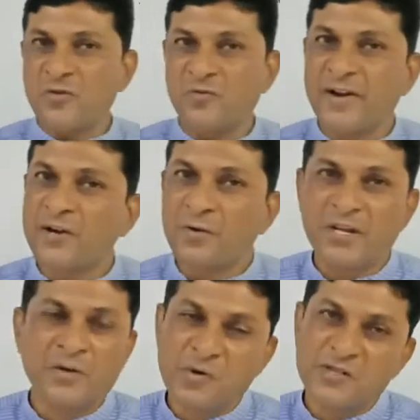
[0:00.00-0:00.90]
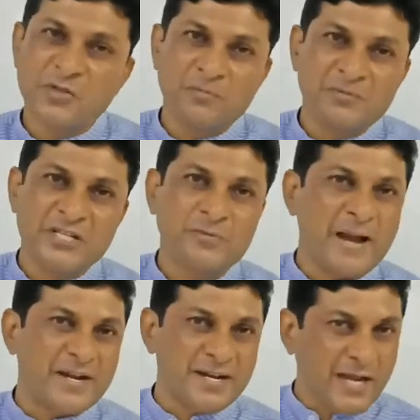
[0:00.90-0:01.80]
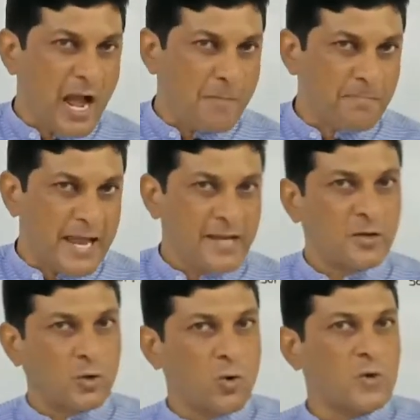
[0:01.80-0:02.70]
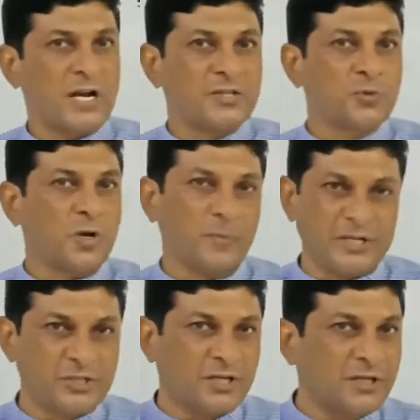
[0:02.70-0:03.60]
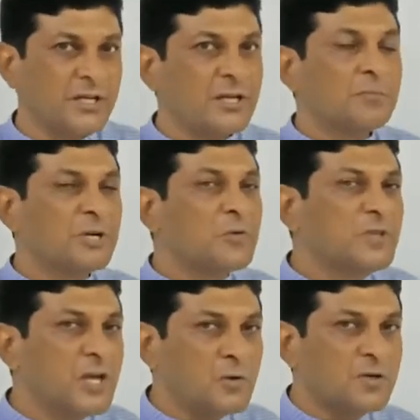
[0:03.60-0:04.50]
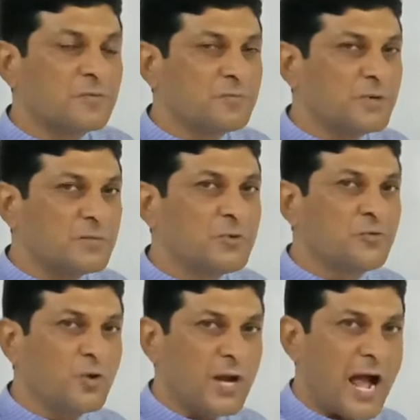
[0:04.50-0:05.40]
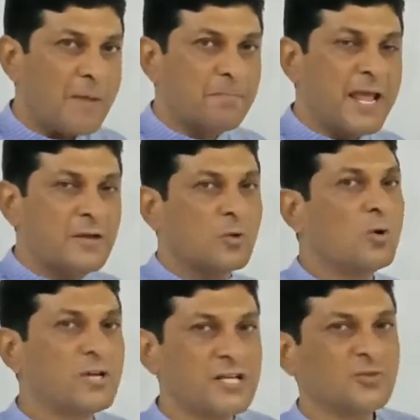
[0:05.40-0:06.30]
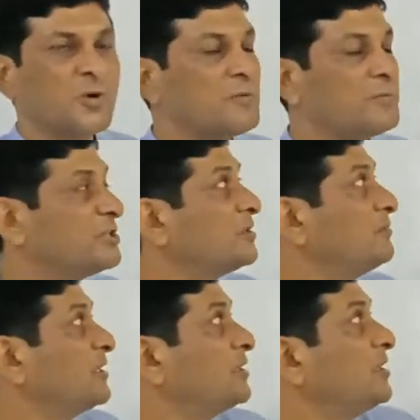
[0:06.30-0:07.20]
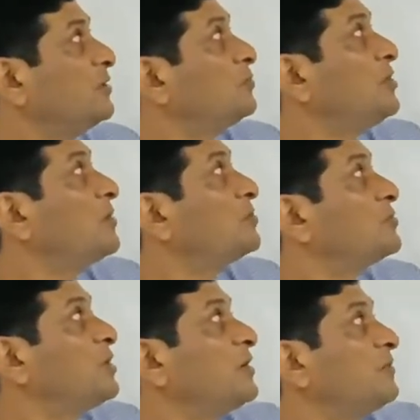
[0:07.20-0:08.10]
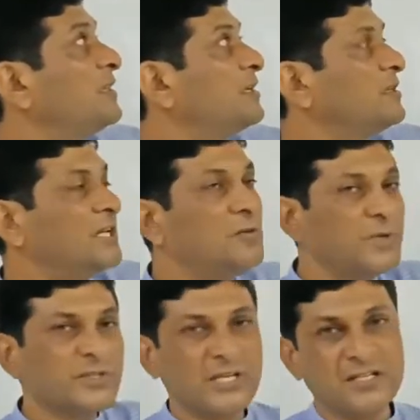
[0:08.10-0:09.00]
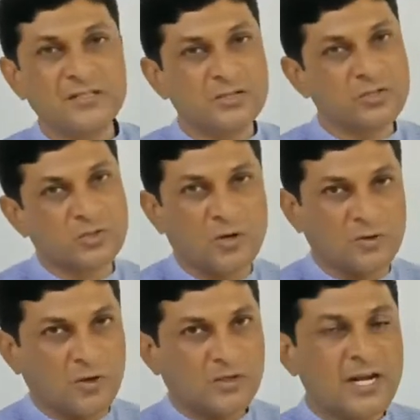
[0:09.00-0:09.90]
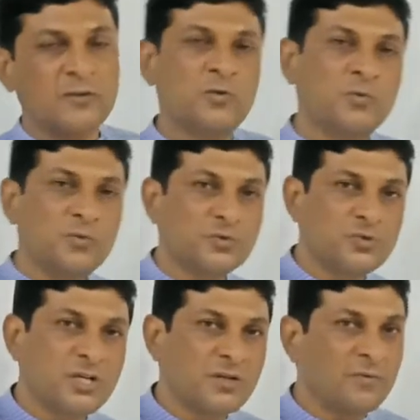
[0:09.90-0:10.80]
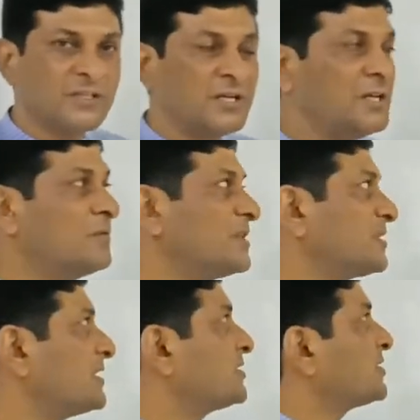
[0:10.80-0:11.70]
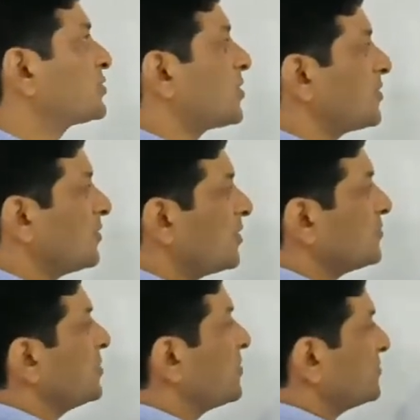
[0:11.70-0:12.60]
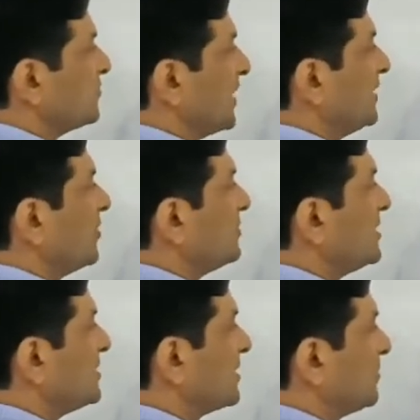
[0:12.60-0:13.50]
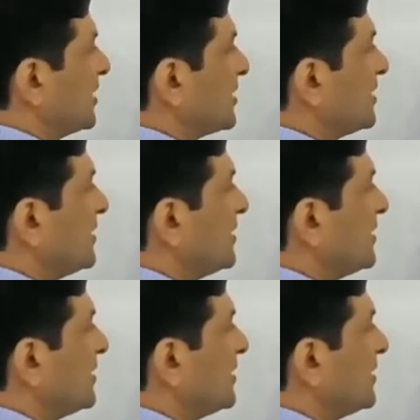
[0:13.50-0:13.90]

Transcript: to find out inverse of this matrix applying row transformation. But before applying row transformation method, we have to check whether the inverse exists or not. And to check whether inverse exists or not, we have to find out determinant.